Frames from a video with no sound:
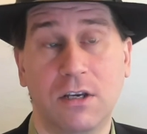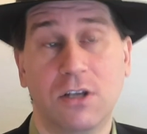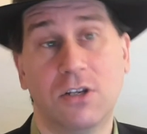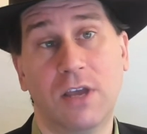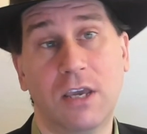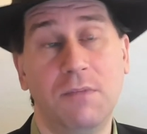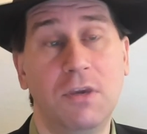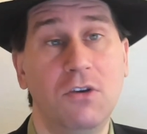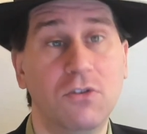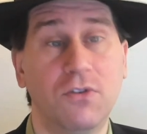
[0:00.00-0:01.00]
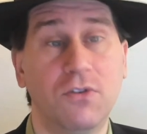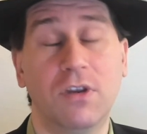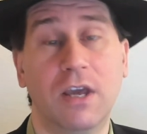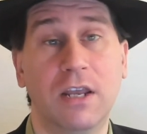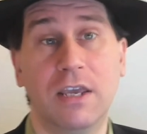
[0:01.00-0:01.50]
So that can be useful to
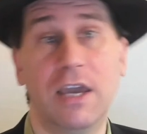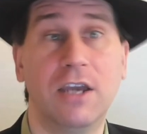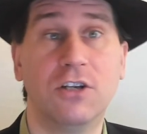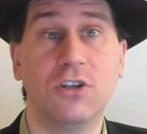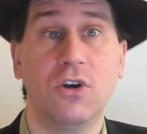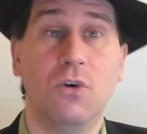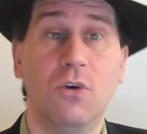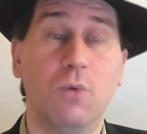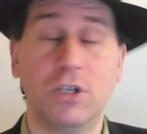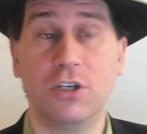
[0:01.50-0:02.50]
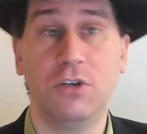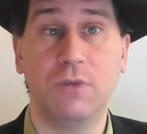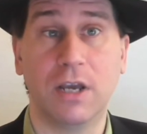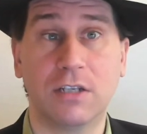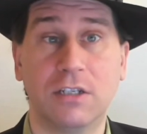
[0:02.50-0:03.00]
kind of gauge what to do
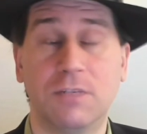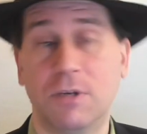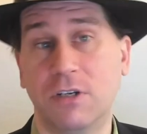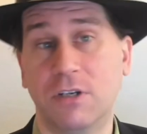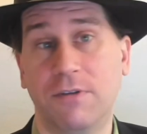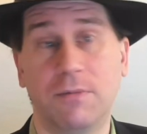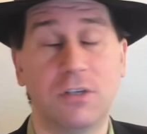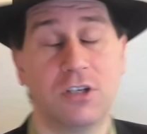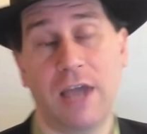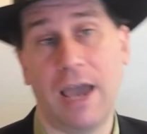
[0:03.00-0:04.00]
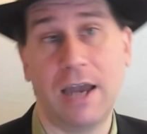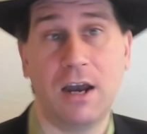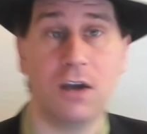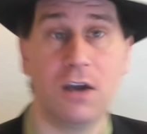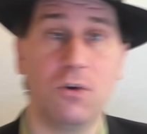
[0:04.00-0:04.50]
next, especially if I'm just ad
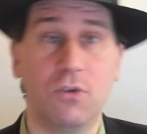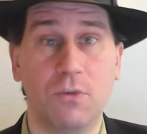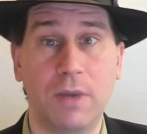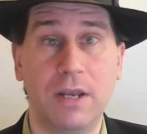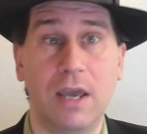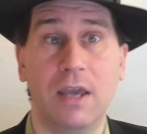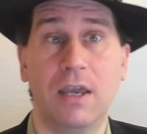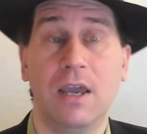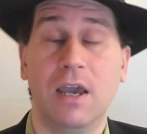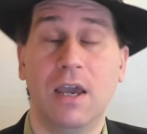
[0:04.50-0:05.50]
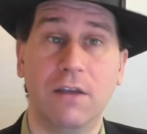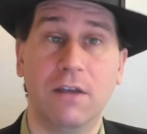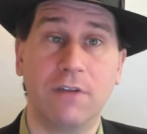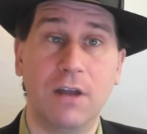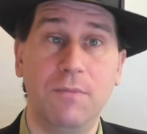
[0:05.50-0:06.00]
hoc going through my day and
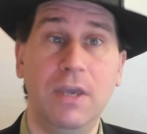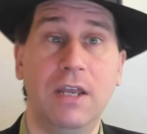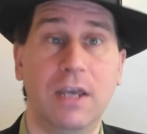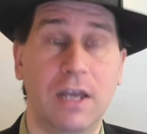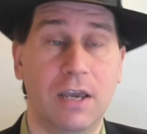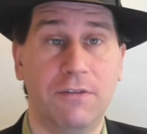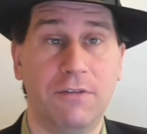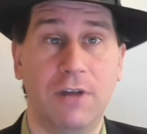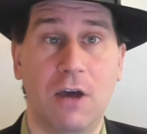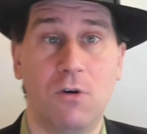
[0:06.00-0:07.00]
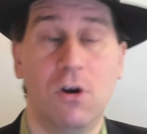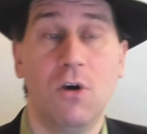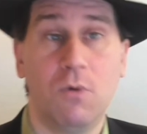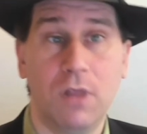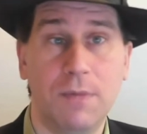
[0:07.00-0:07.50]
I've got a meeting in a half an hour.
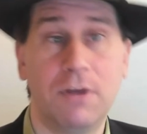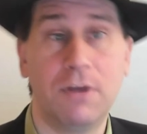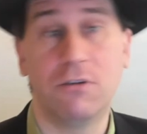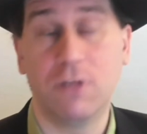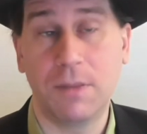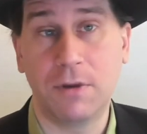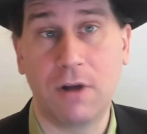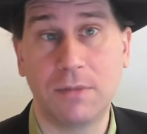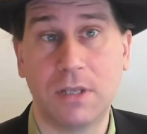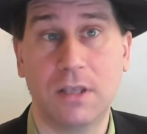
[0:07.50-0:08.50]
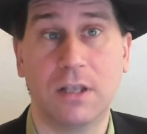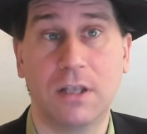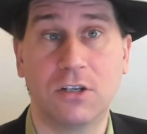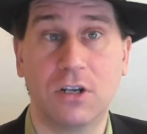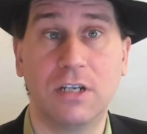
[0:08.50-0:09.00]
Well, let me grab something
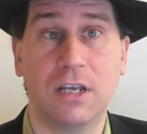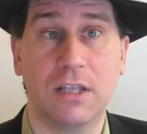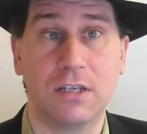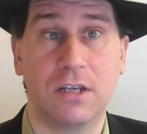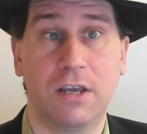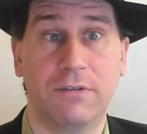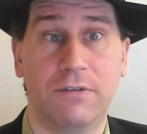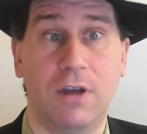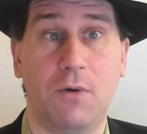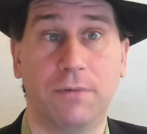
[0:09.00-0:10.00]
that's going to take less than half an hour.